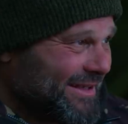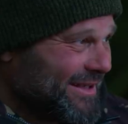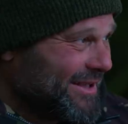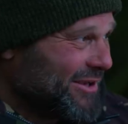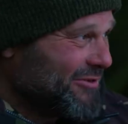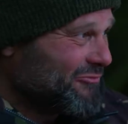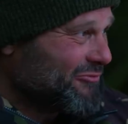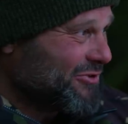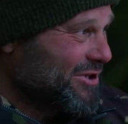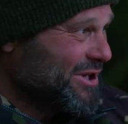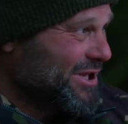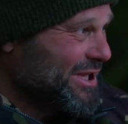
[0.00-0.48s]

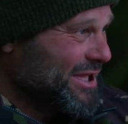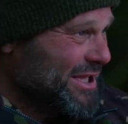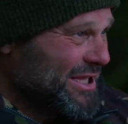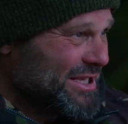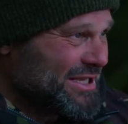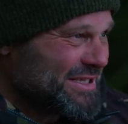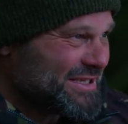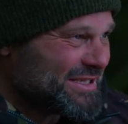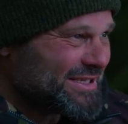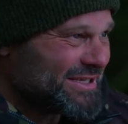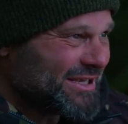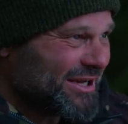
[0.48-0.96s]
It really
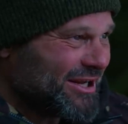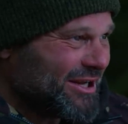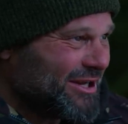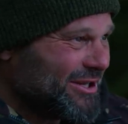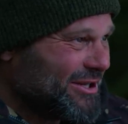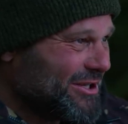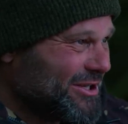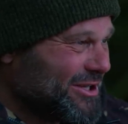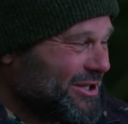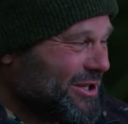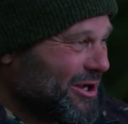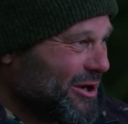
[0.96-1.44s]
is,
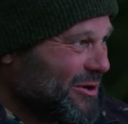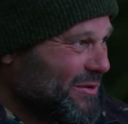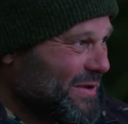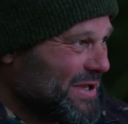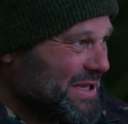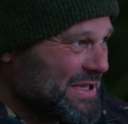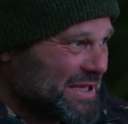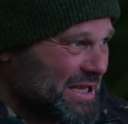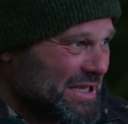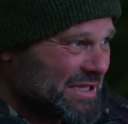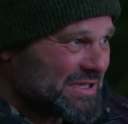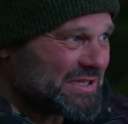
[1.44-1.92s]
you know,
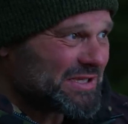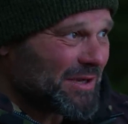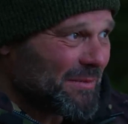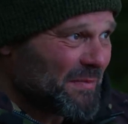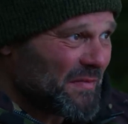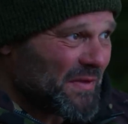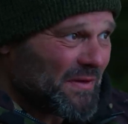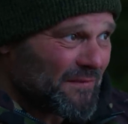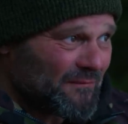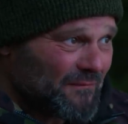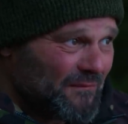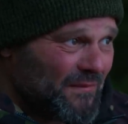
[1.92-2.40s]
it's
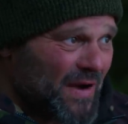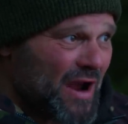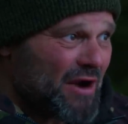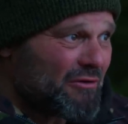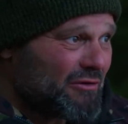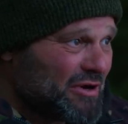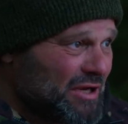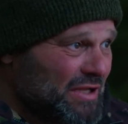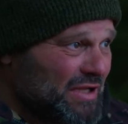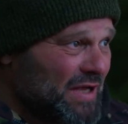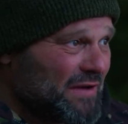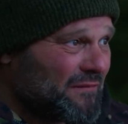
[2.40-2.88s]
something
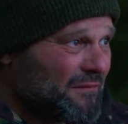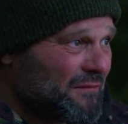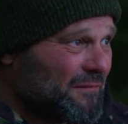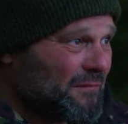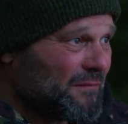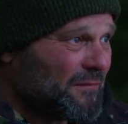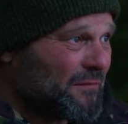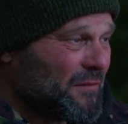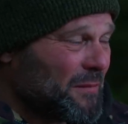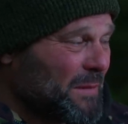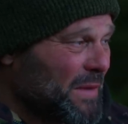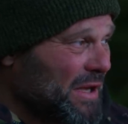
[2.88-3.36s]
very
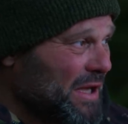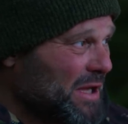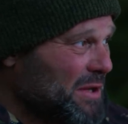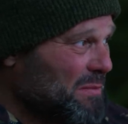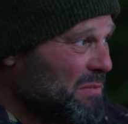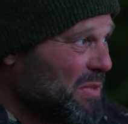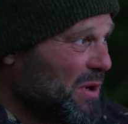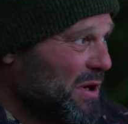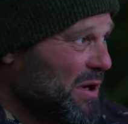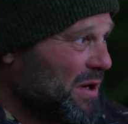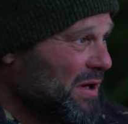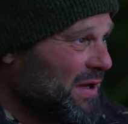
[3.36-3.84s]
different for me,
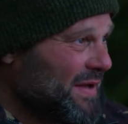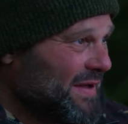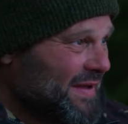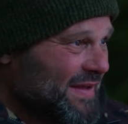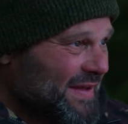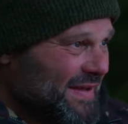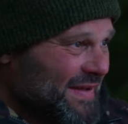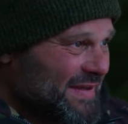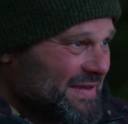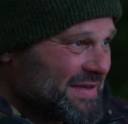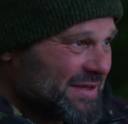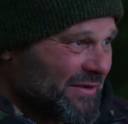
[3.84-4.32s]
but
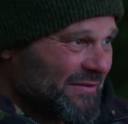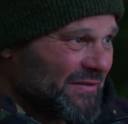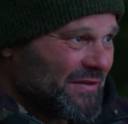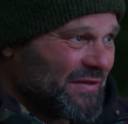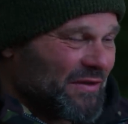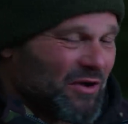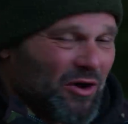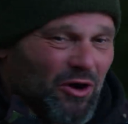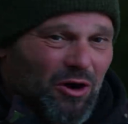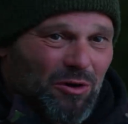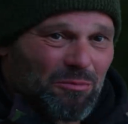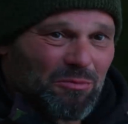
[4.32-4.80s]
something
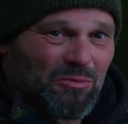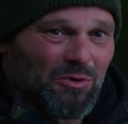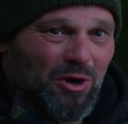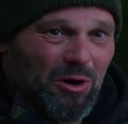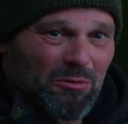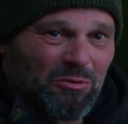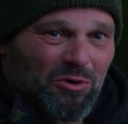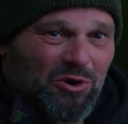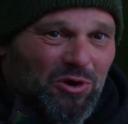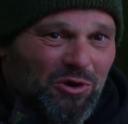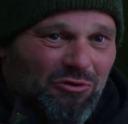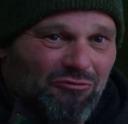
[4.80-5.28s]
that
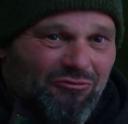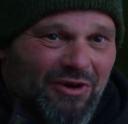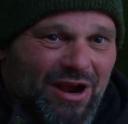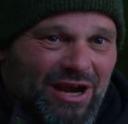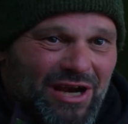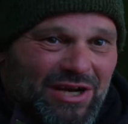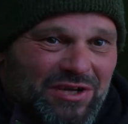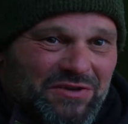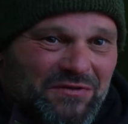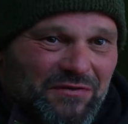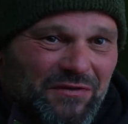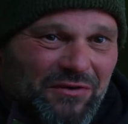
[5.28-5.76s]
I'm going to
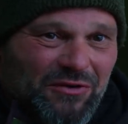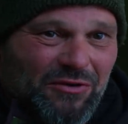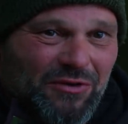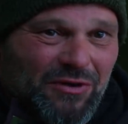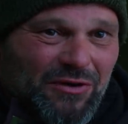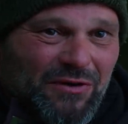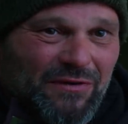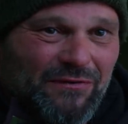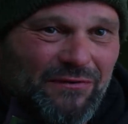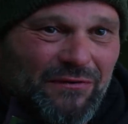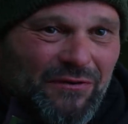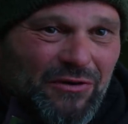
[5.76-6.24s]
relish
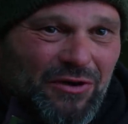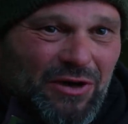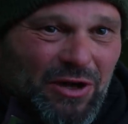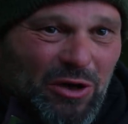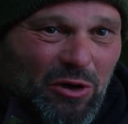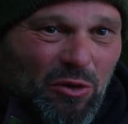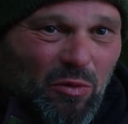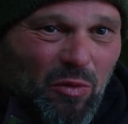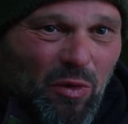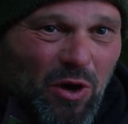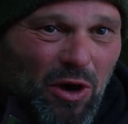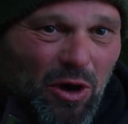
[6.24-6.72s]
for a
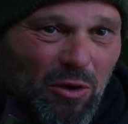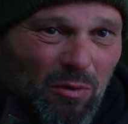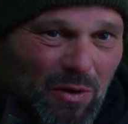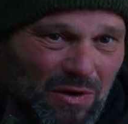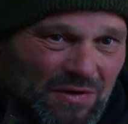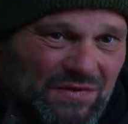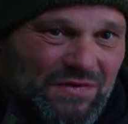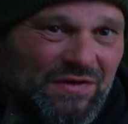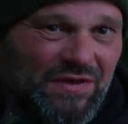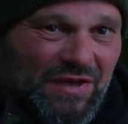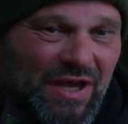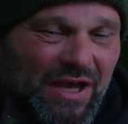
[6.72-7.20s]
little while
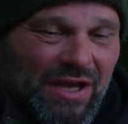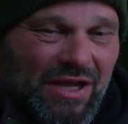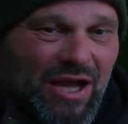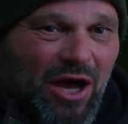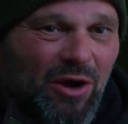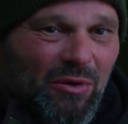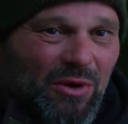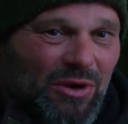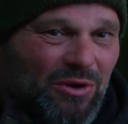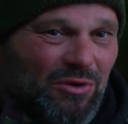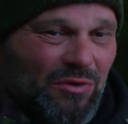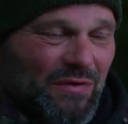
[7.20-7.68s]
once I get
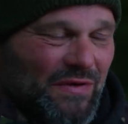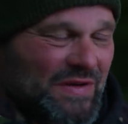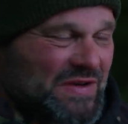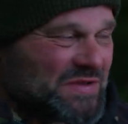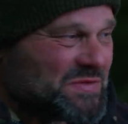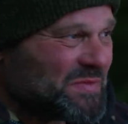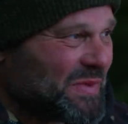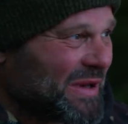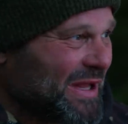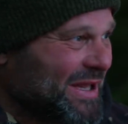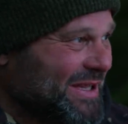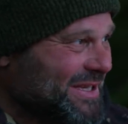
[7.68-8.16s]
going on this
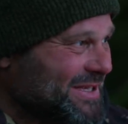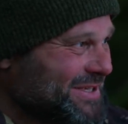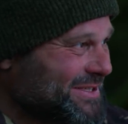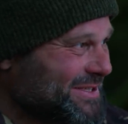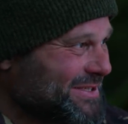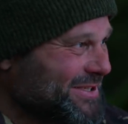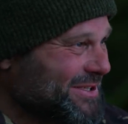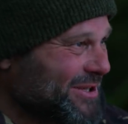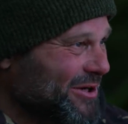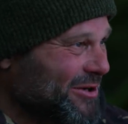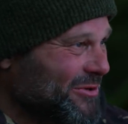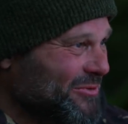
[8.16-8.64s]
place,
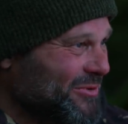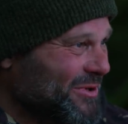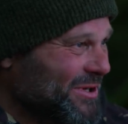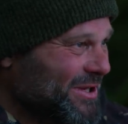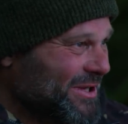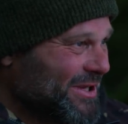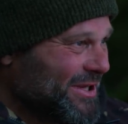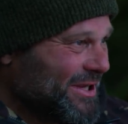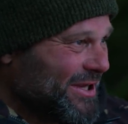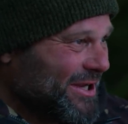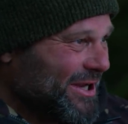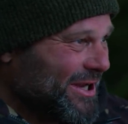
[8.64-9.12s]
you know.
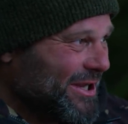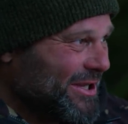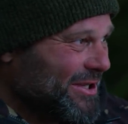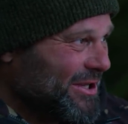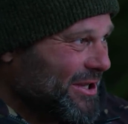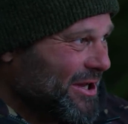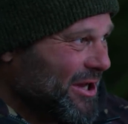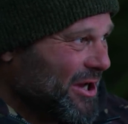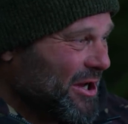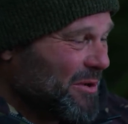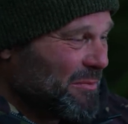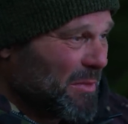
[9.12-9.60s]

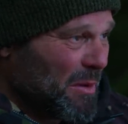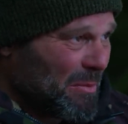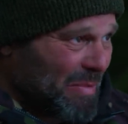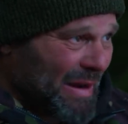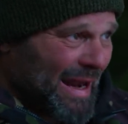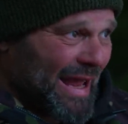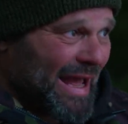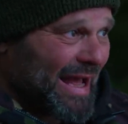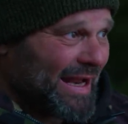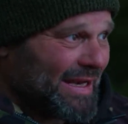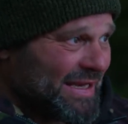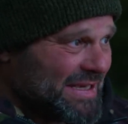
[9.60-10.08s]
And my
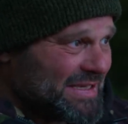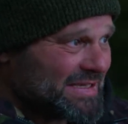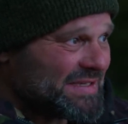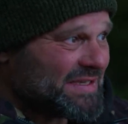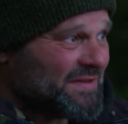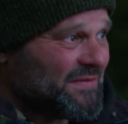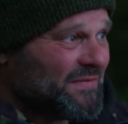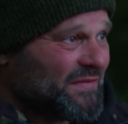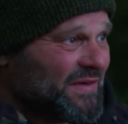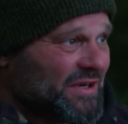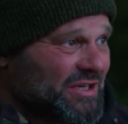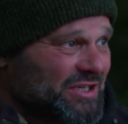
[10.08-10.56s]
plan is
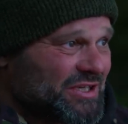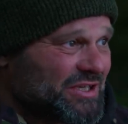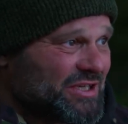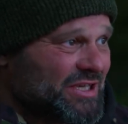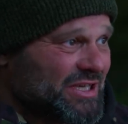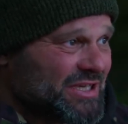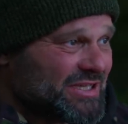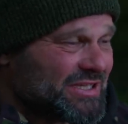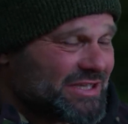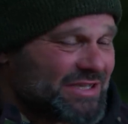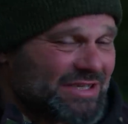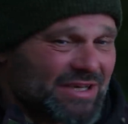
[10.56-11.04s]
to fish
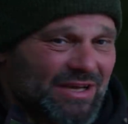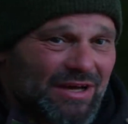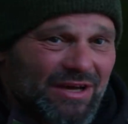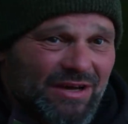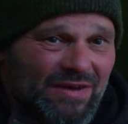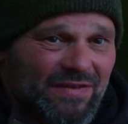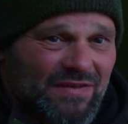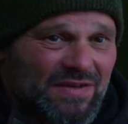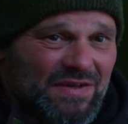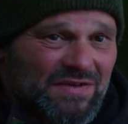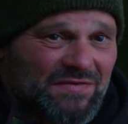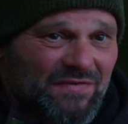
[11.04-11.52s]
this
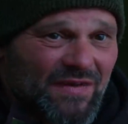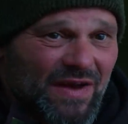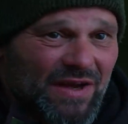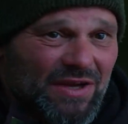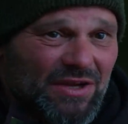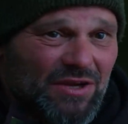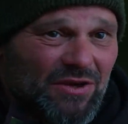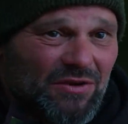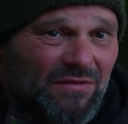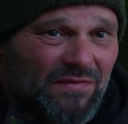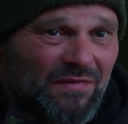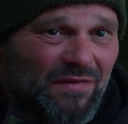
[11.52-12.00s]

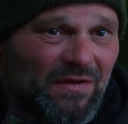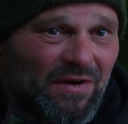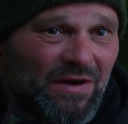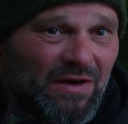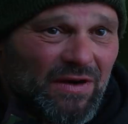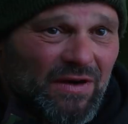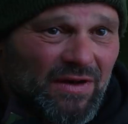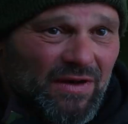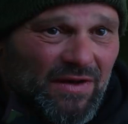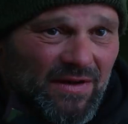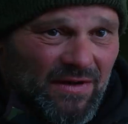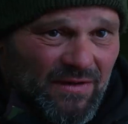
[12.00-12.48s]
venue for
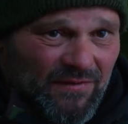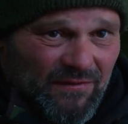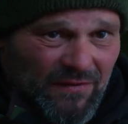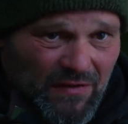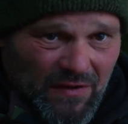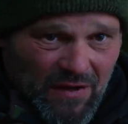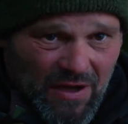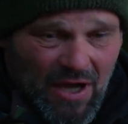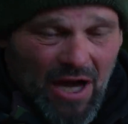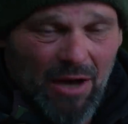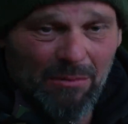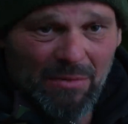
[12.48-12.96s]

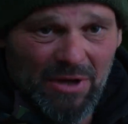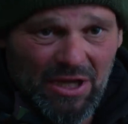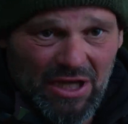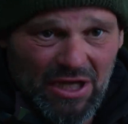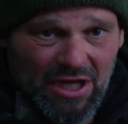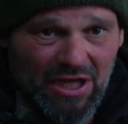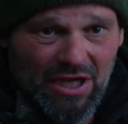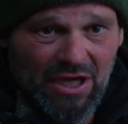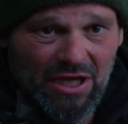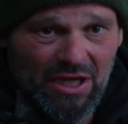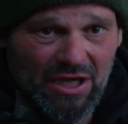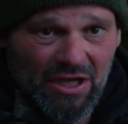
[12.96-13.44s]
the coming
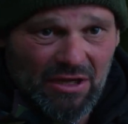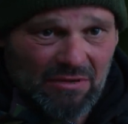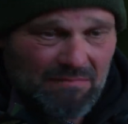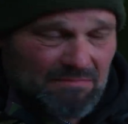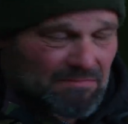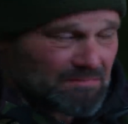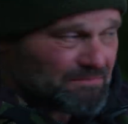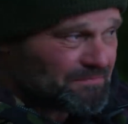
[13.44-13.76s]
year